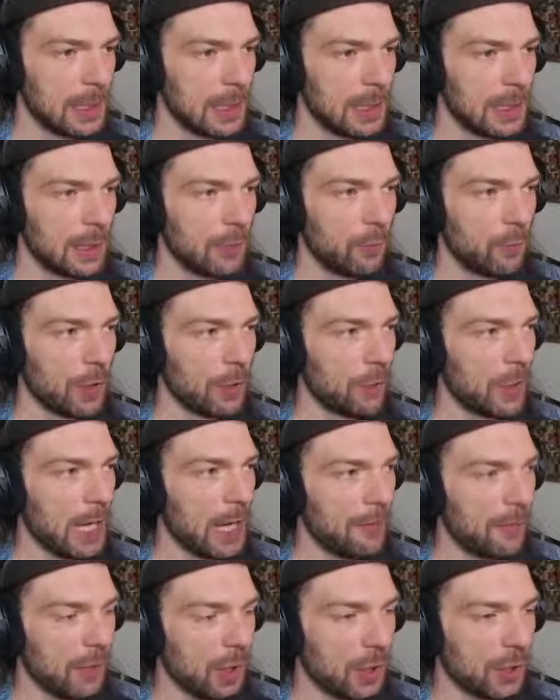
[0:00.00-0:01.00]
when we
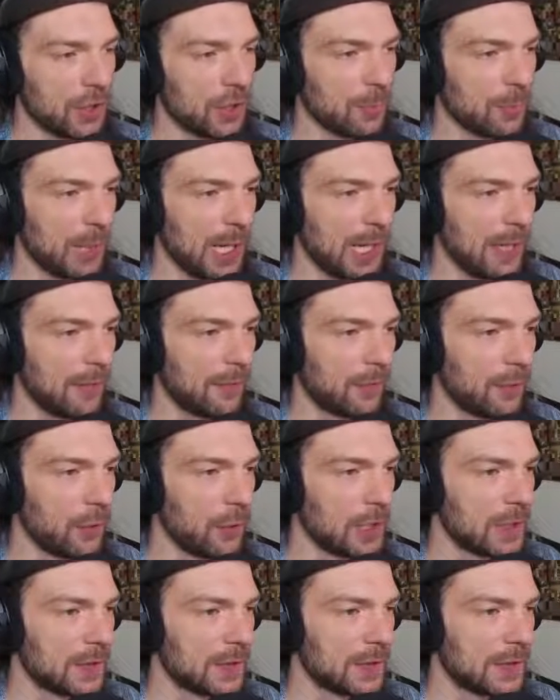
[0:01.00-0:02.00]
have audio playing through
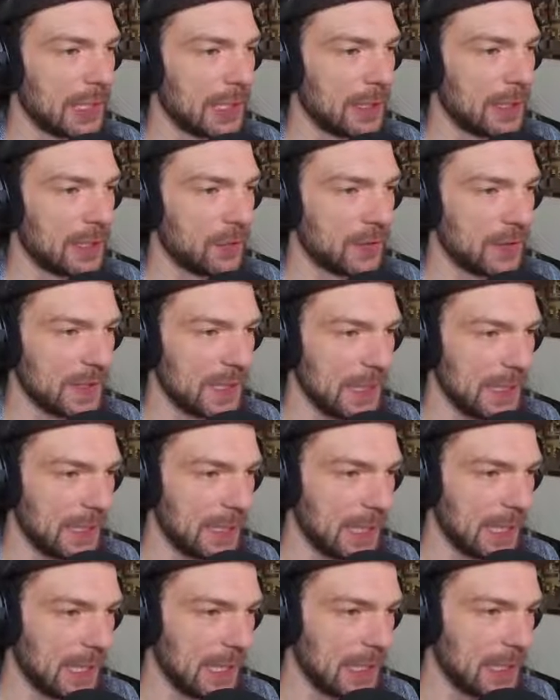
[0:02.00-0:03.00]
it, then you see
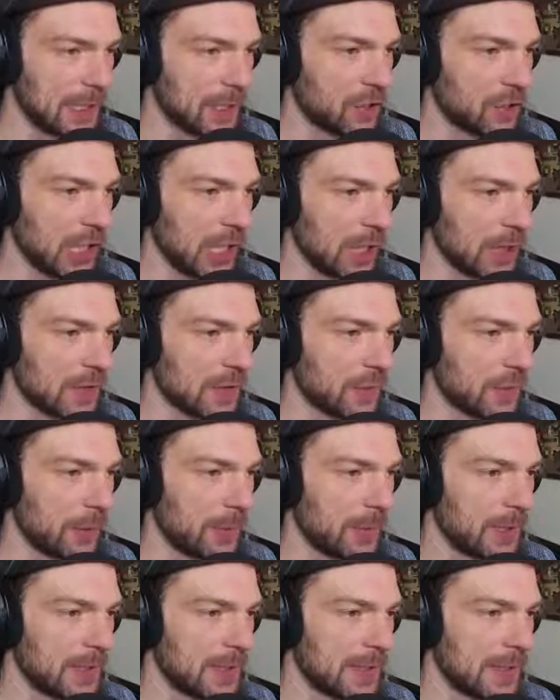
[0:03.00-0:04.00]
in the channel strip
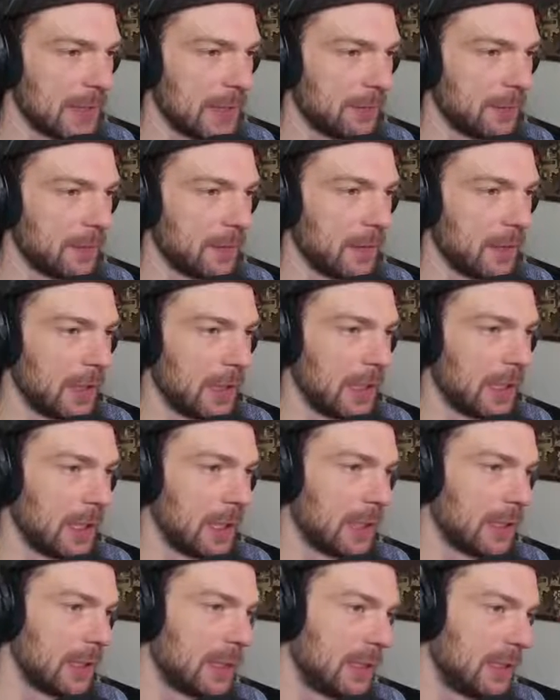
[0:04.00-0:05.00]
itself
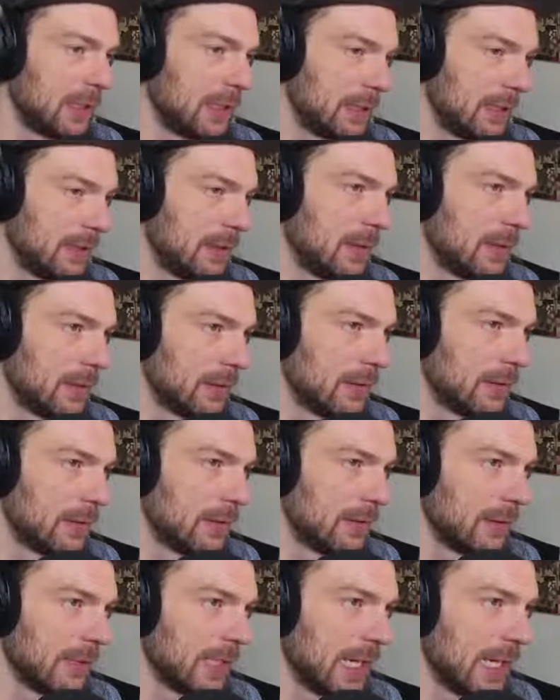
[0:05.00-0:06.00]

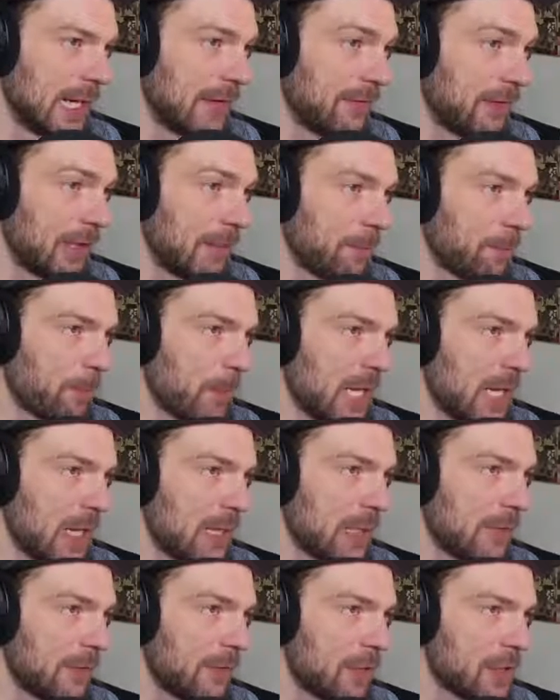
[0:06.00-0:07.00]
the level.
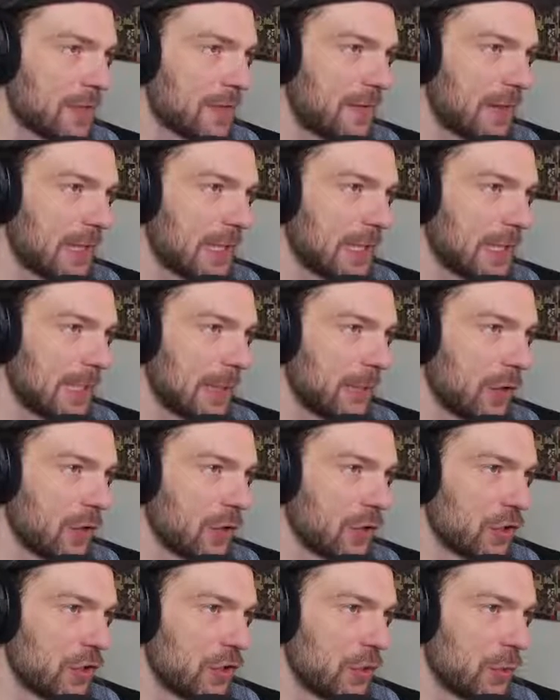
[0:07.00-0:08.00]
The first thing that I'm going
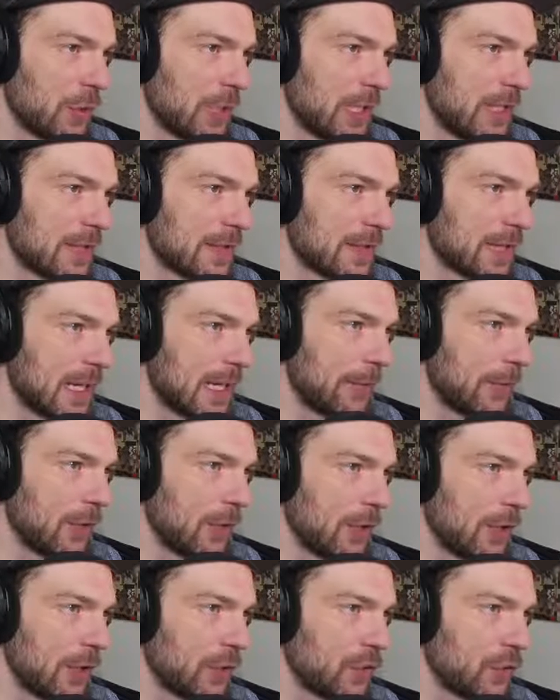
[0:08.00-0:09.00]
to do is I'm
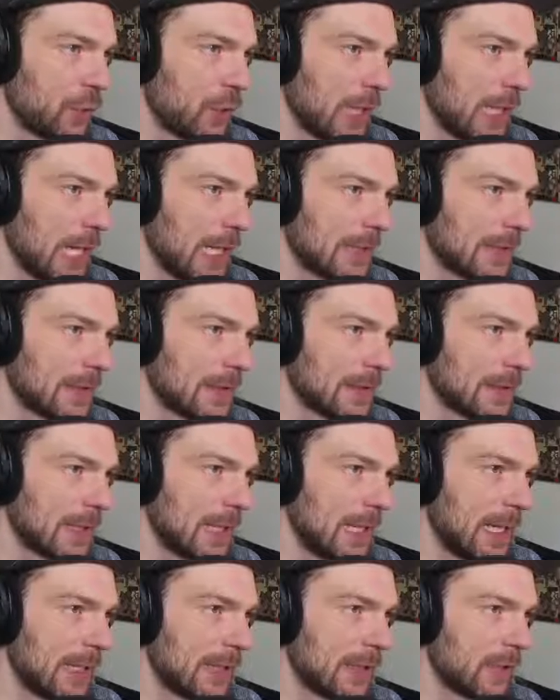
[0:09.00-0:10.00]
going to cut it
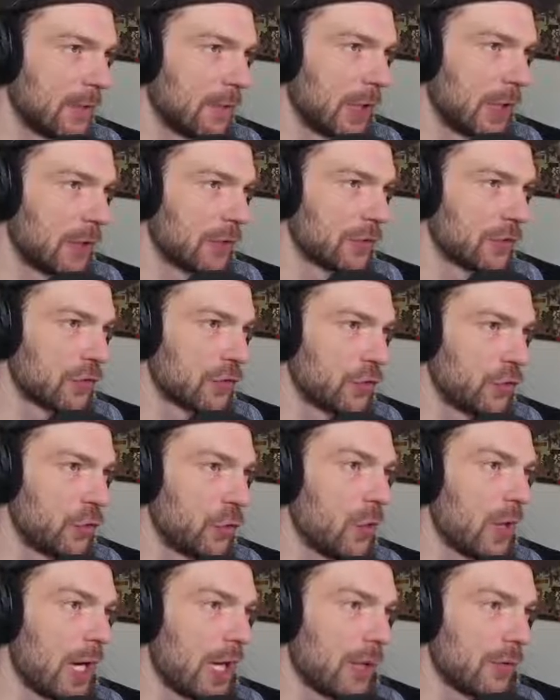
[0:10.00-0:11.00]
at around
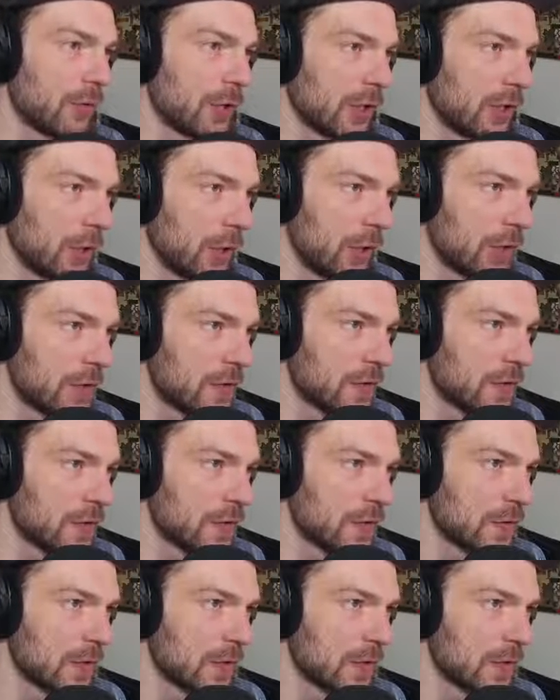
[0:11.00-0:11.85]
200 Hertz.